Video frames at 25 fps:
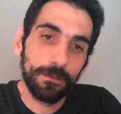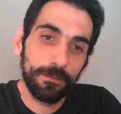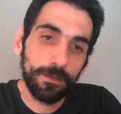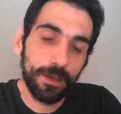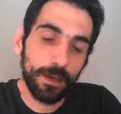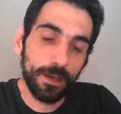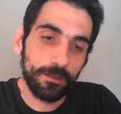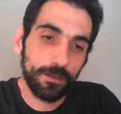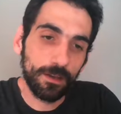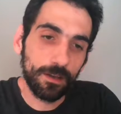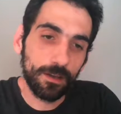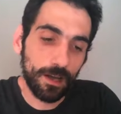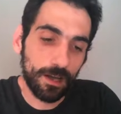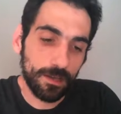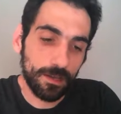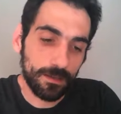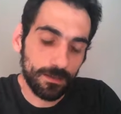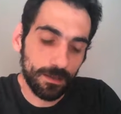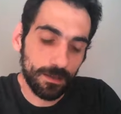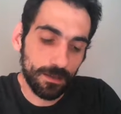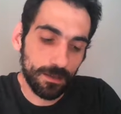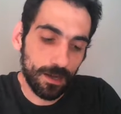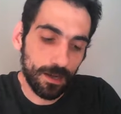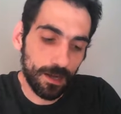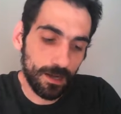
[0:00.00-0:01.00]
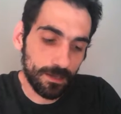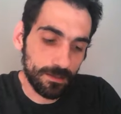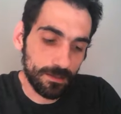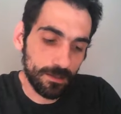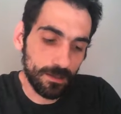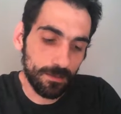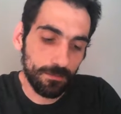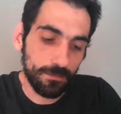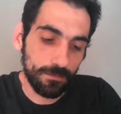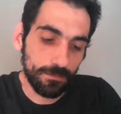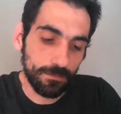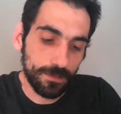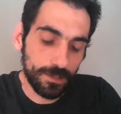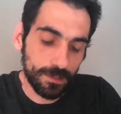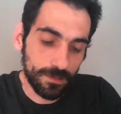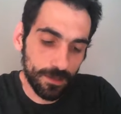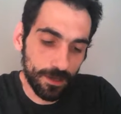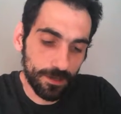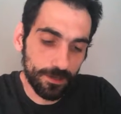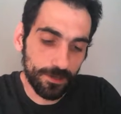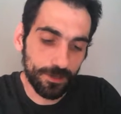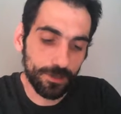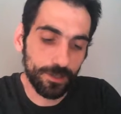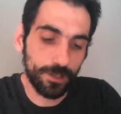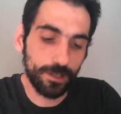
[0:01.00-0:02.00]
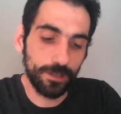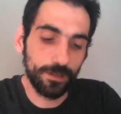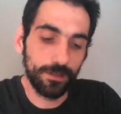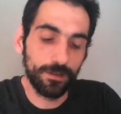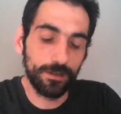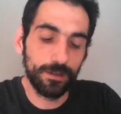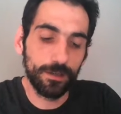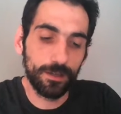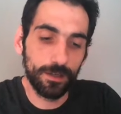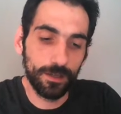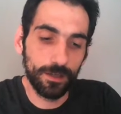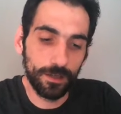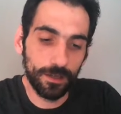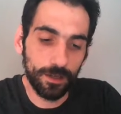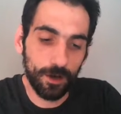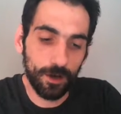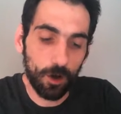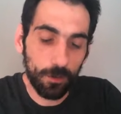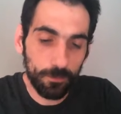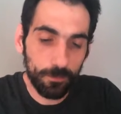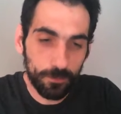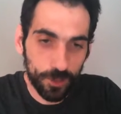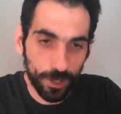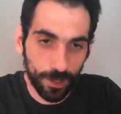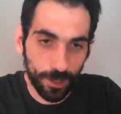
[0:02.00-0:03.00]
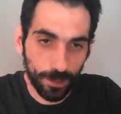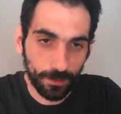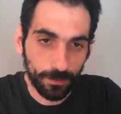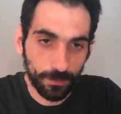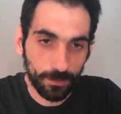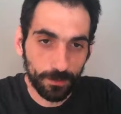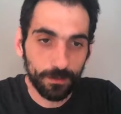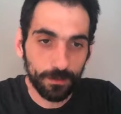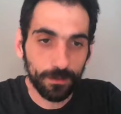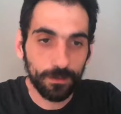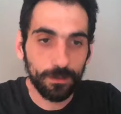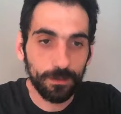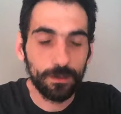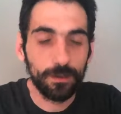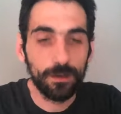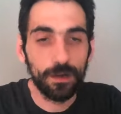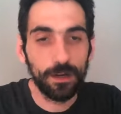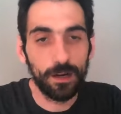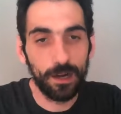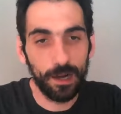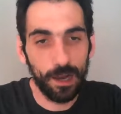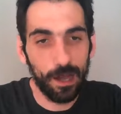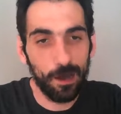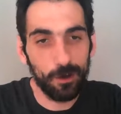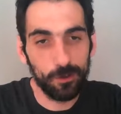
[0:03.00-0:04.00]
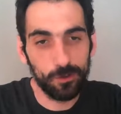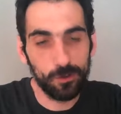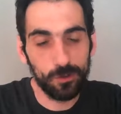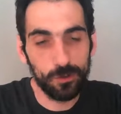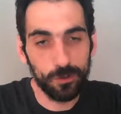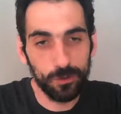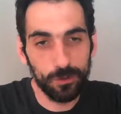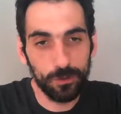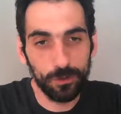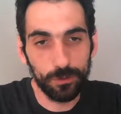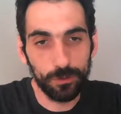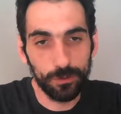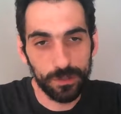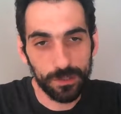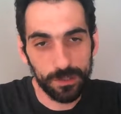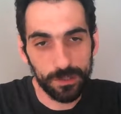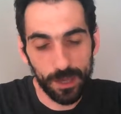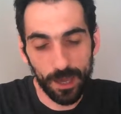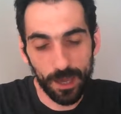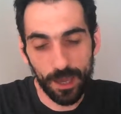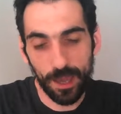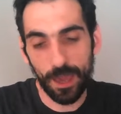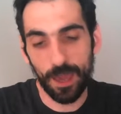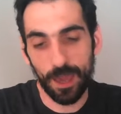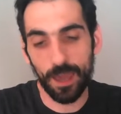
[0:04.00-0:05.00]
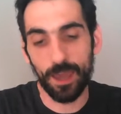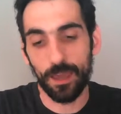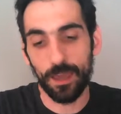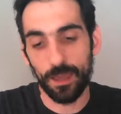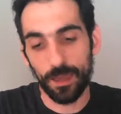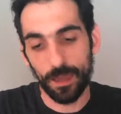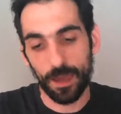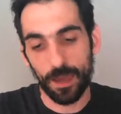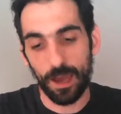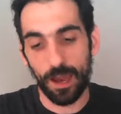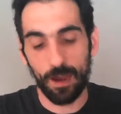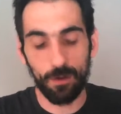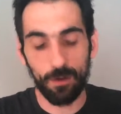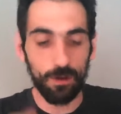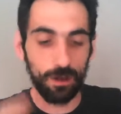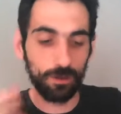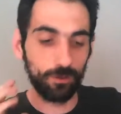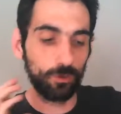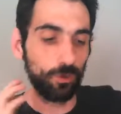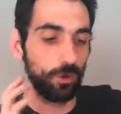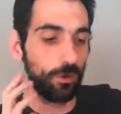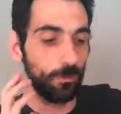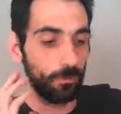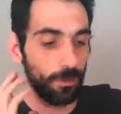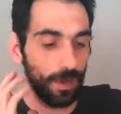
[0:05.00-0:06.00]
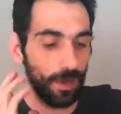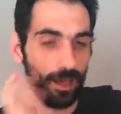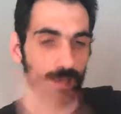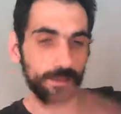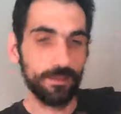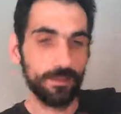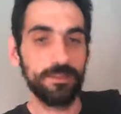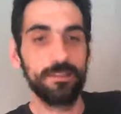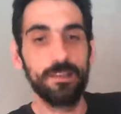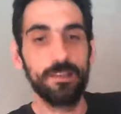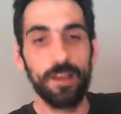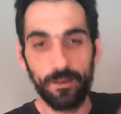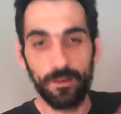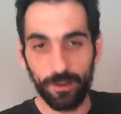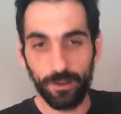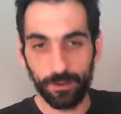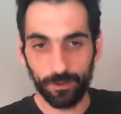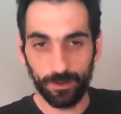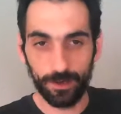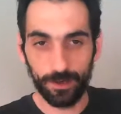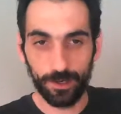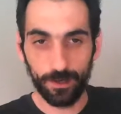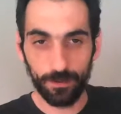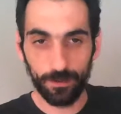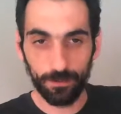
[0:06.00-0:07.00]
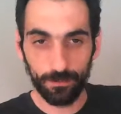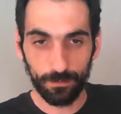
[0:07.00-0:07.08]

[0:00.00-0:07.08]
Yeah, the customization object allows you to say, hey, I want to apply this directory.